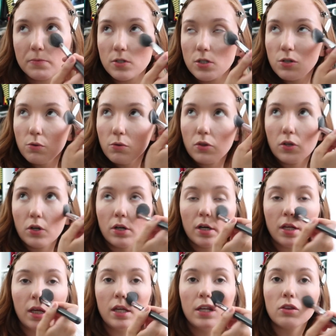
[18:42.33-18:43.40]

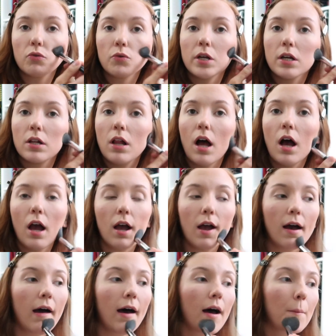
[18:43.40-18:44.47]
2.30, 3
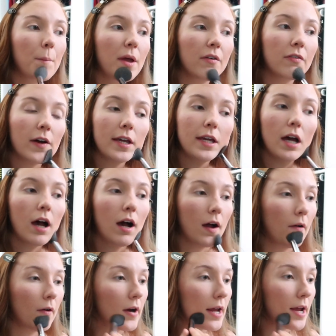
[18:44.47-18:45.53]
o'clock. Um, if I get
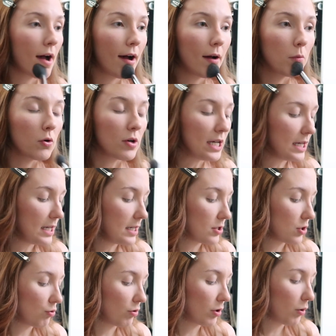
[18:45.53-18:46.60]
hungry, I will
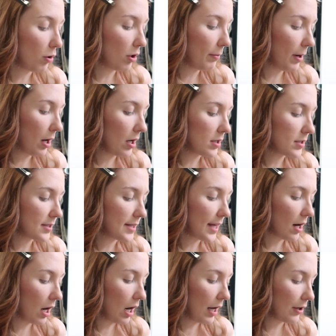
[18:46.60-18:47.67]
eat granola bars
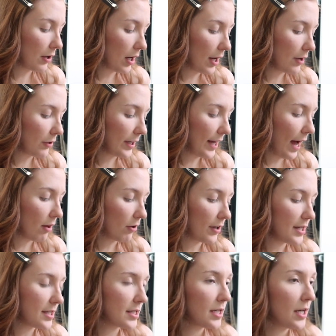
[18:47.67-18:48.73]
that are under 100
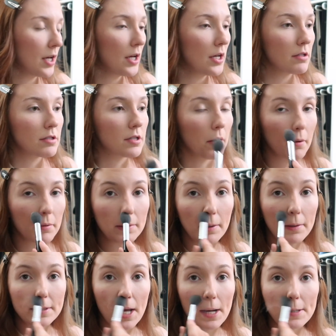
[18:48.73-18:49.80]
calories. So
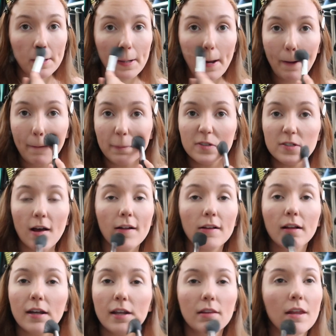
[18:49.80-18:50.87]
those actually have
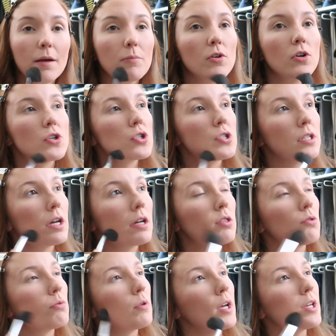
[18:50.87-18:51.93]
chocolate in them. They're just like
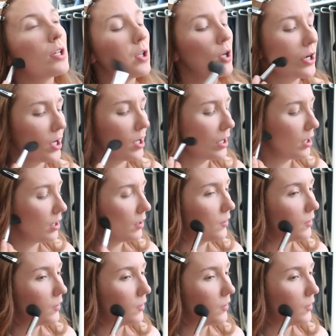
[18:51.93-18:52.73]
the regular